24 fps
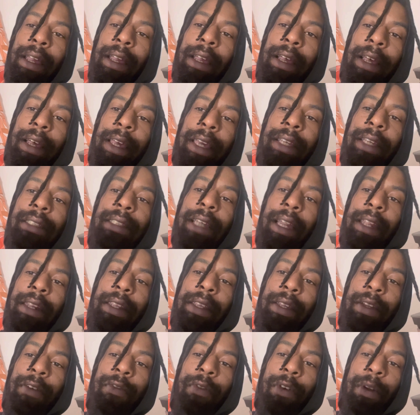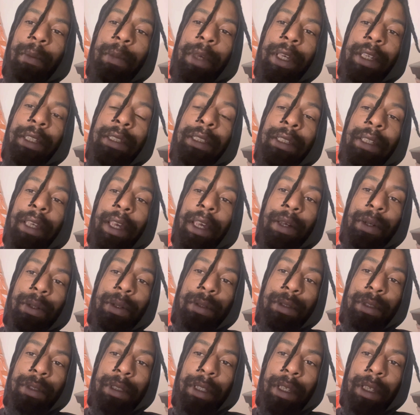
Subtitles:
his idea from, his ghettos